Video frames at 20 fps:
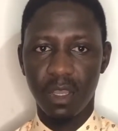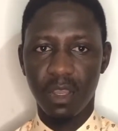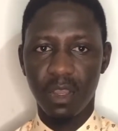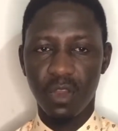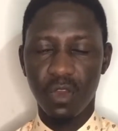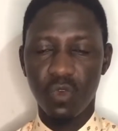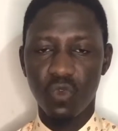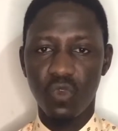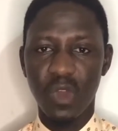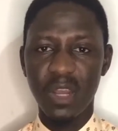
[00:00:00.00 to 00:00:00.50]

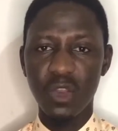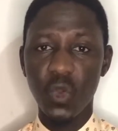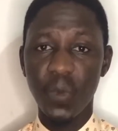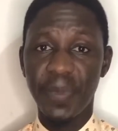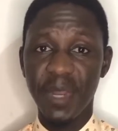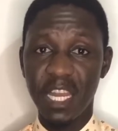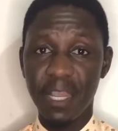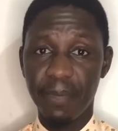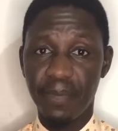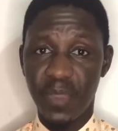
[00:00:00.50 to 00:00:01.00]
when you
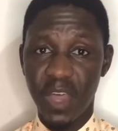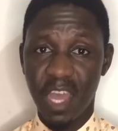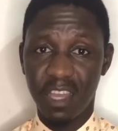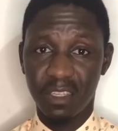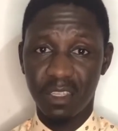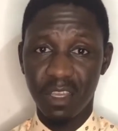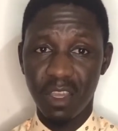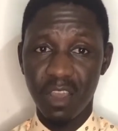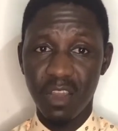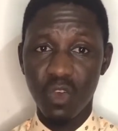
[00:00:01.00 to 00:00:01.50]
believe
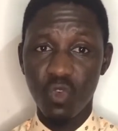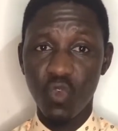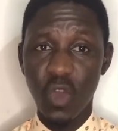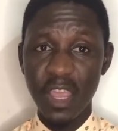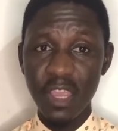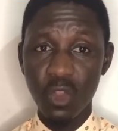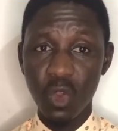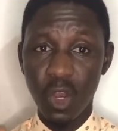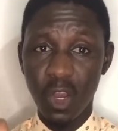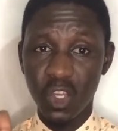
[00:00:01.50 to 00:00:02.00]
that
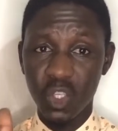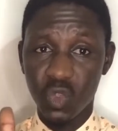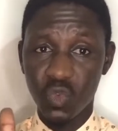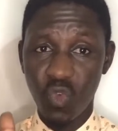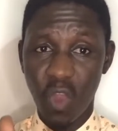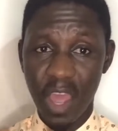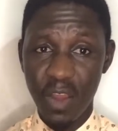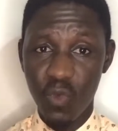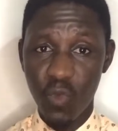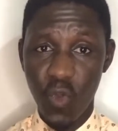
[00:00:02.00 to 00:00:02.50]
when you lost
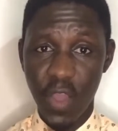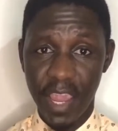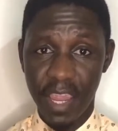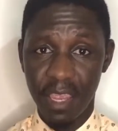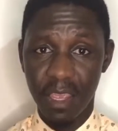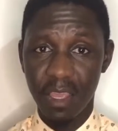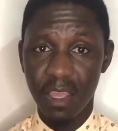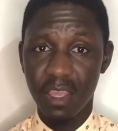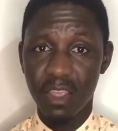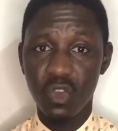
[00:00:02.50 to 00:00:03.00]
one
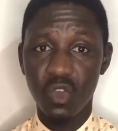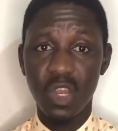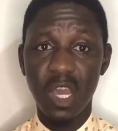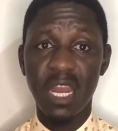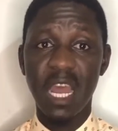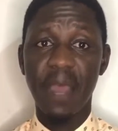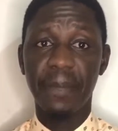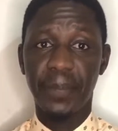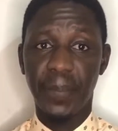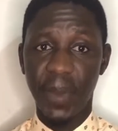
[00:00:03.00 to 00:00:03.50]
way, you don't
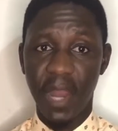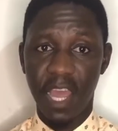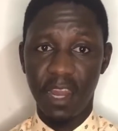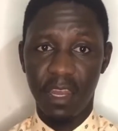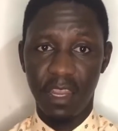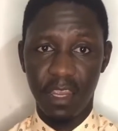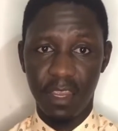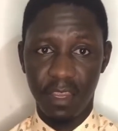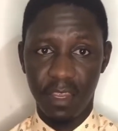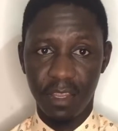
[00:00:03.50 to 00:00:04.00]
have plan
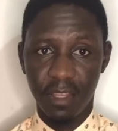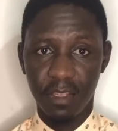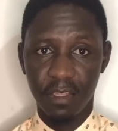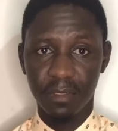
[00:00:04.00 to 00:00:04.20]
A,